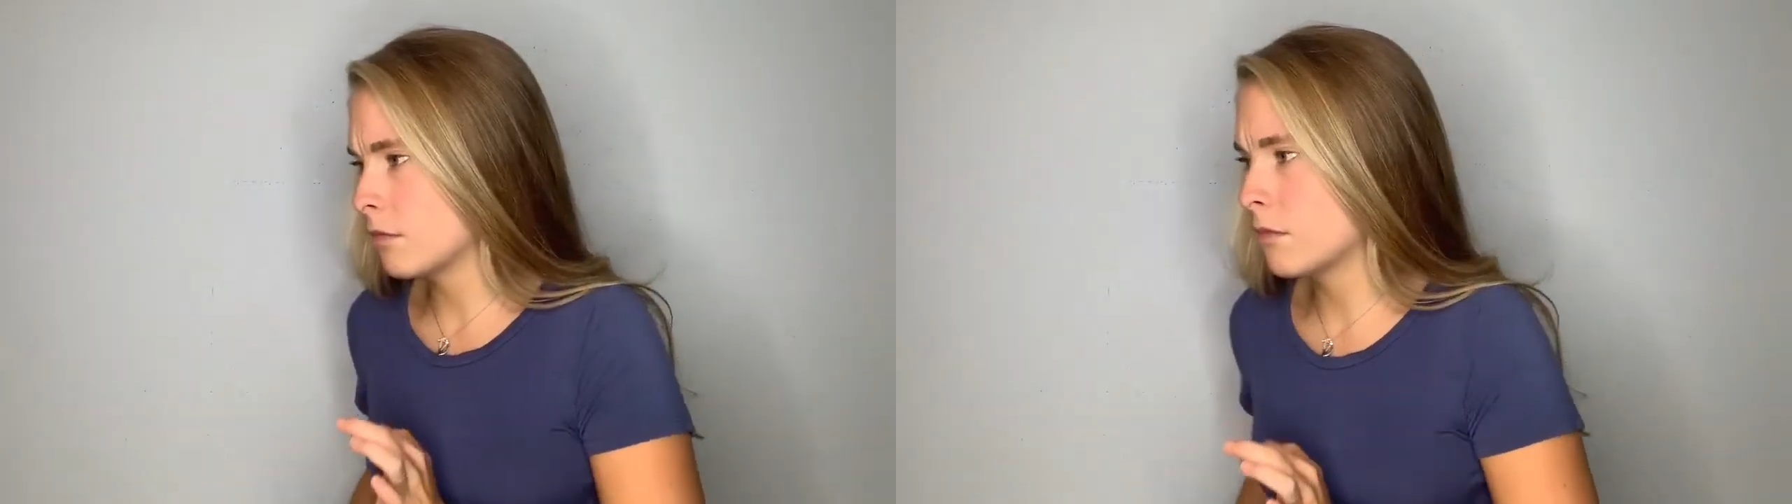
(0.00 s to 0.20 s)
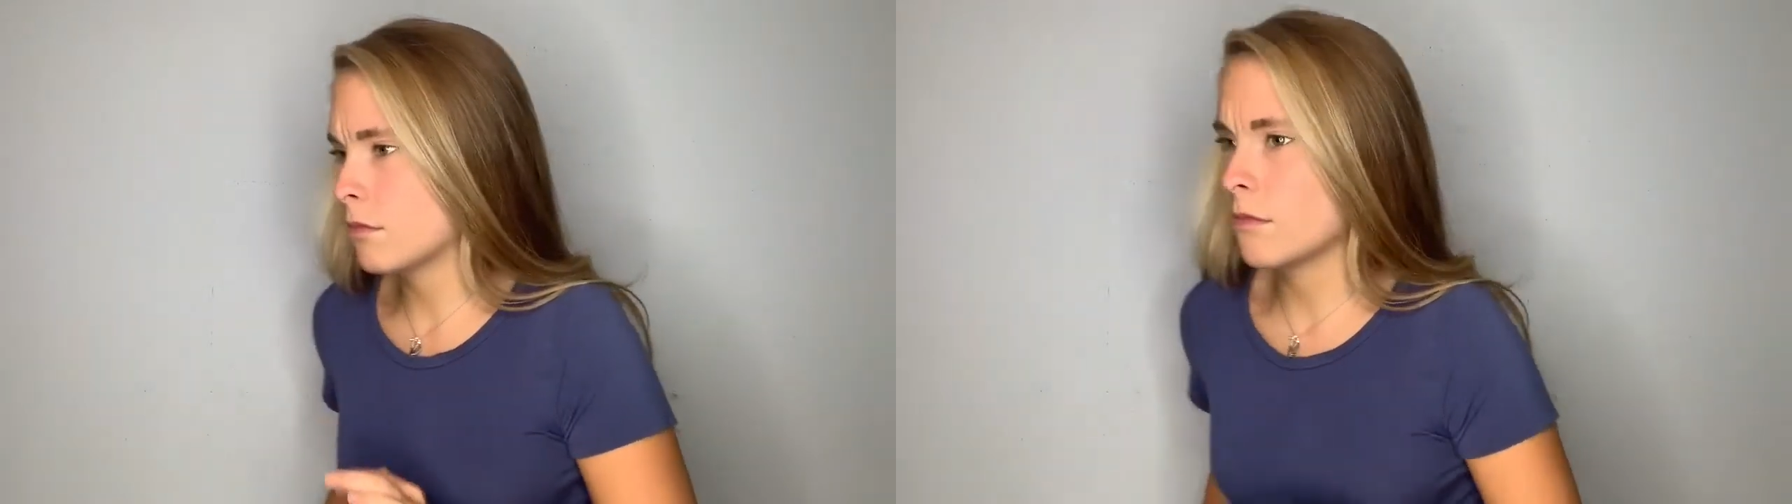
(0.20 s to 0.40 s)

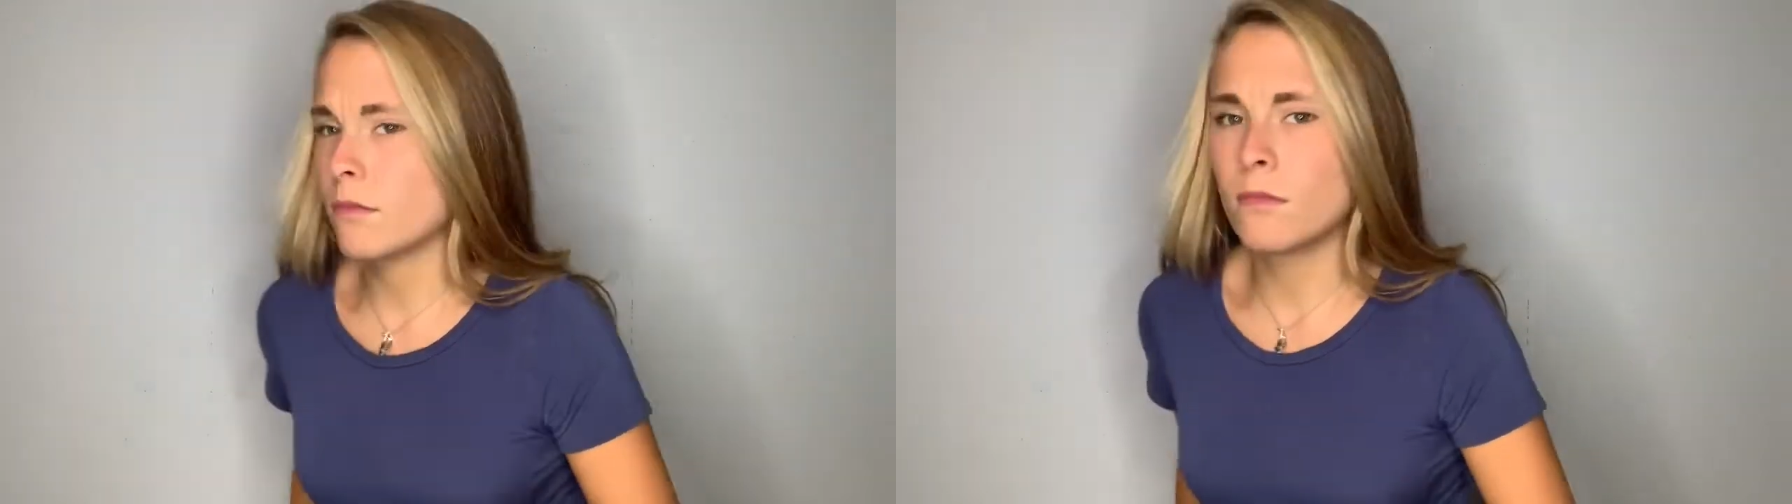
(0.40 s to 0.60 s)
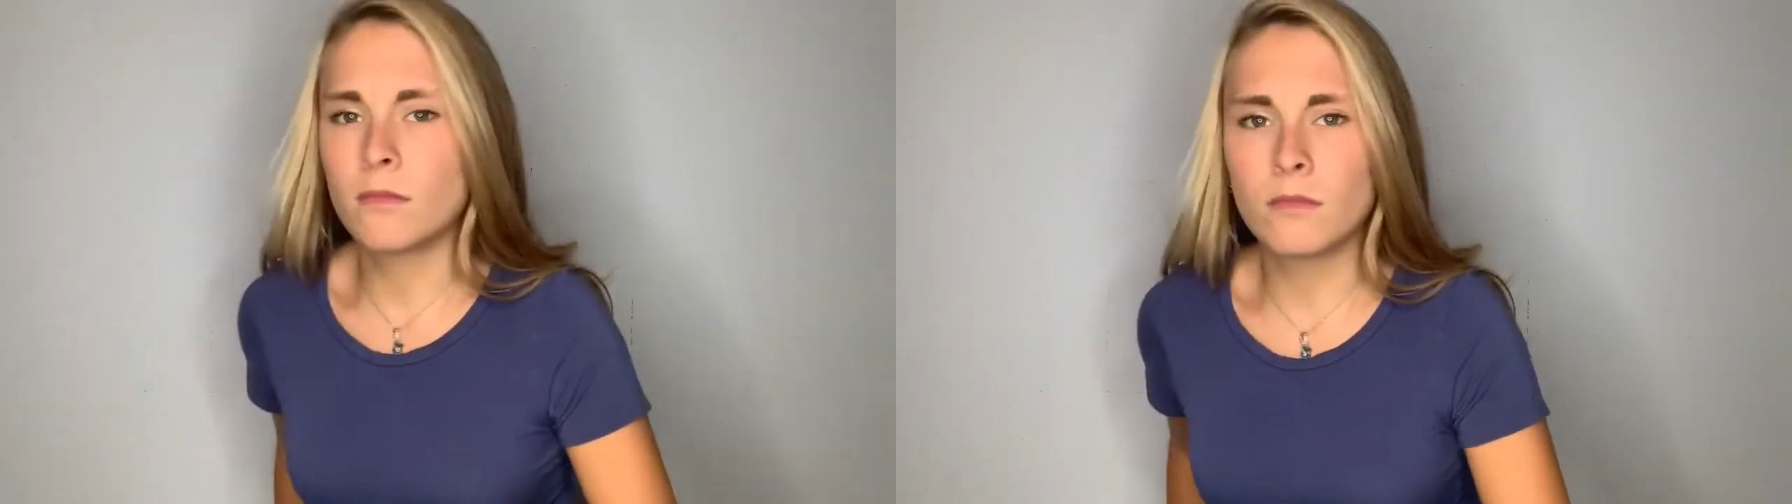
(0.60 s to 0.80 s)
making a
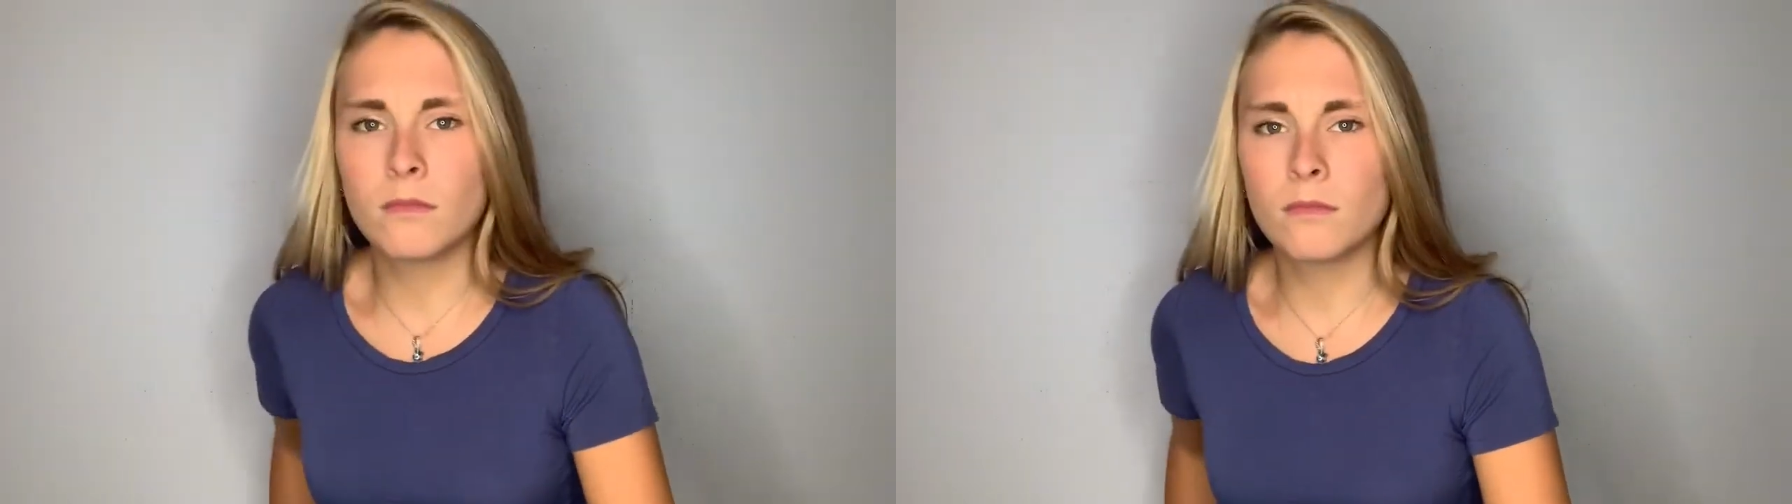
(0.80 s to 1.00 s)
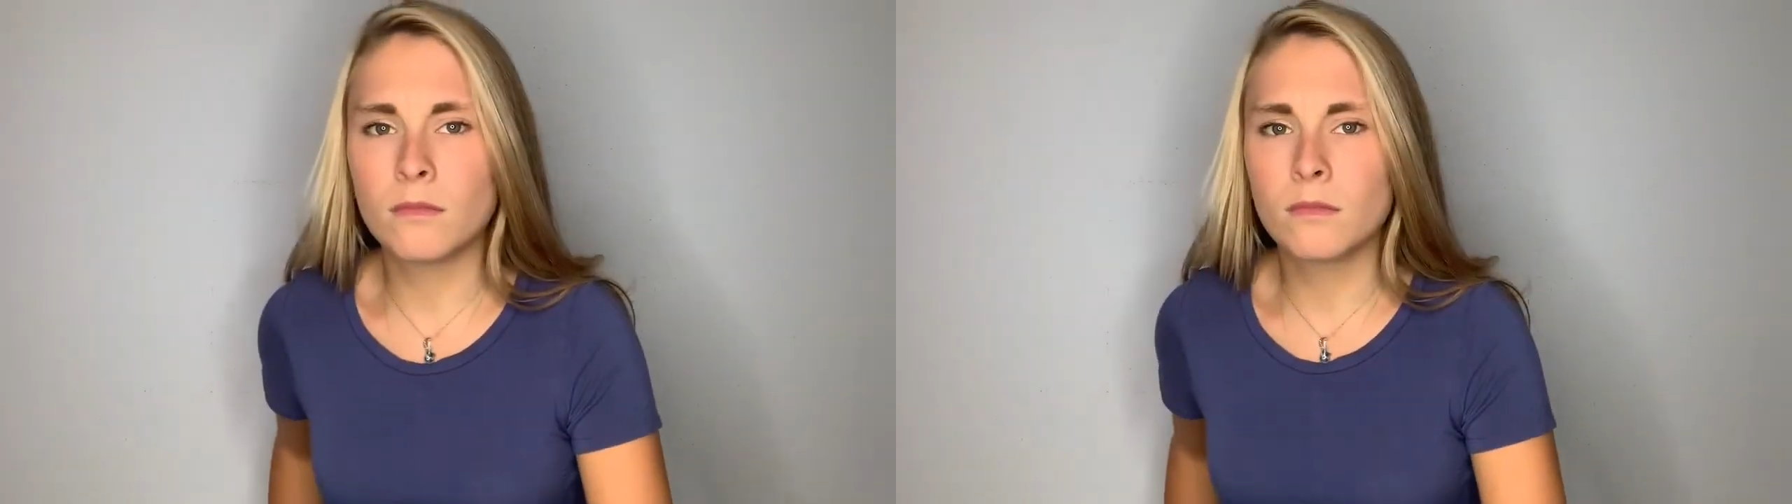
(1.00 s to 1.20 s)
personal
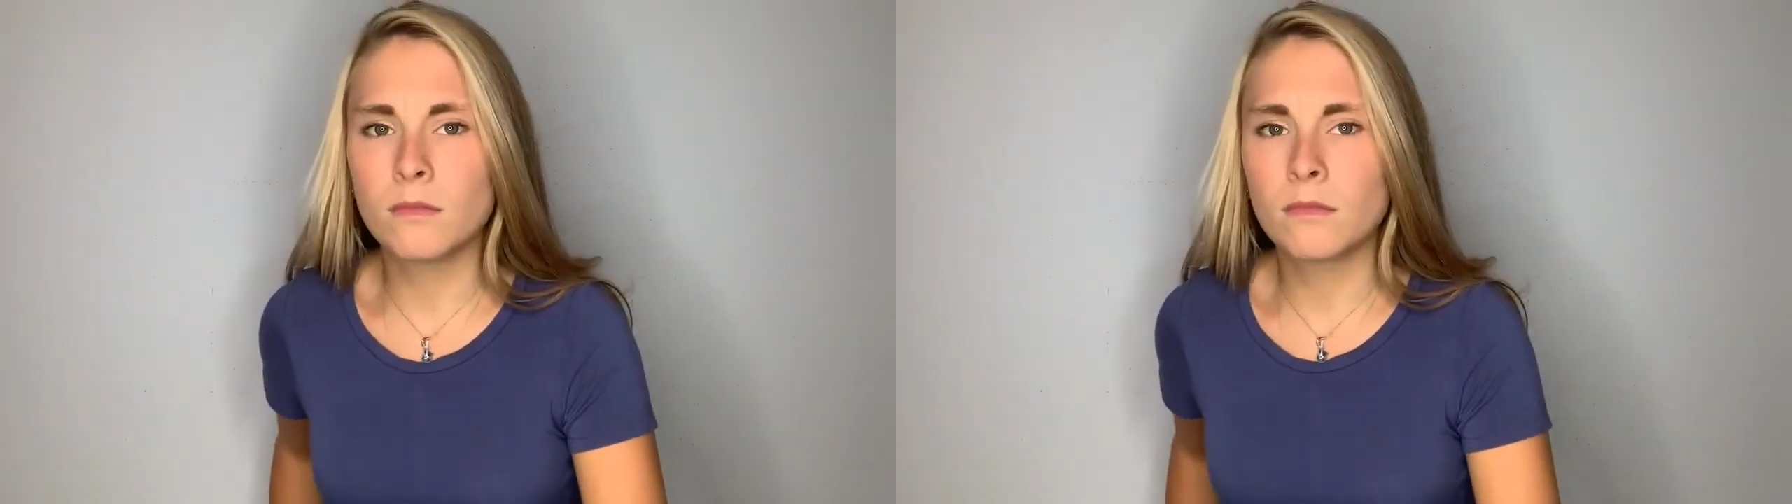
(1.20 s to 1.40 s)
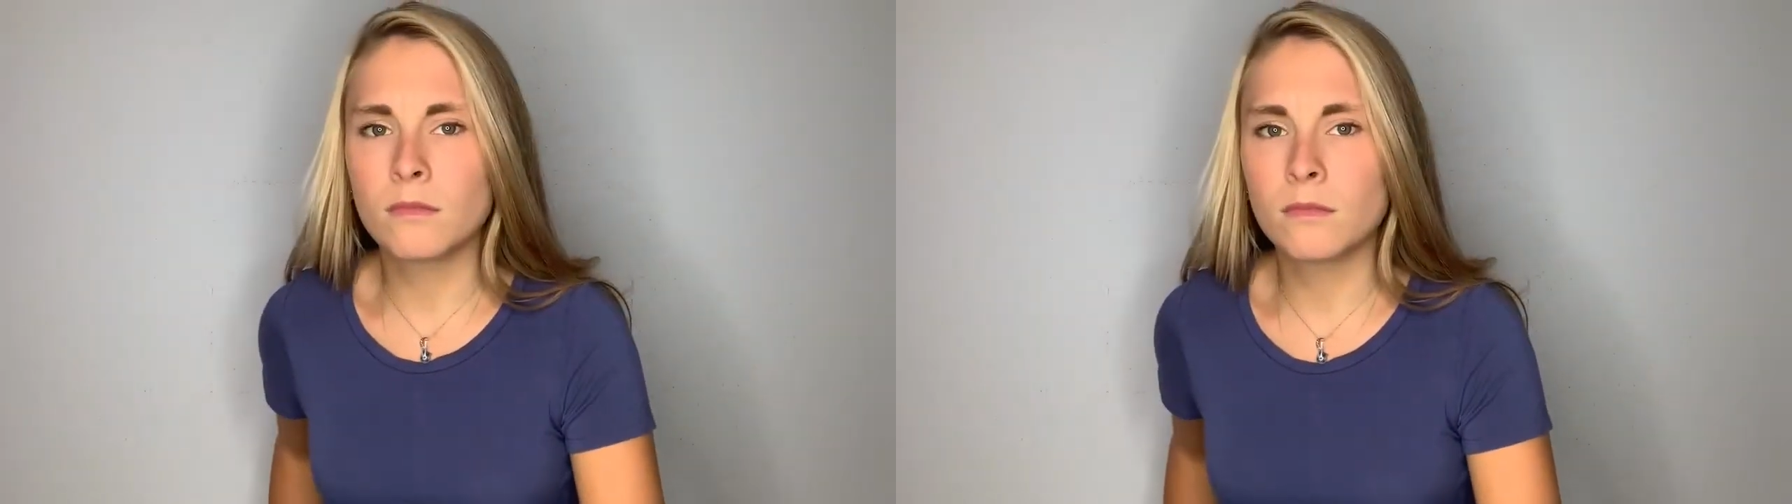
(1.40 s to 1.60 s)
call?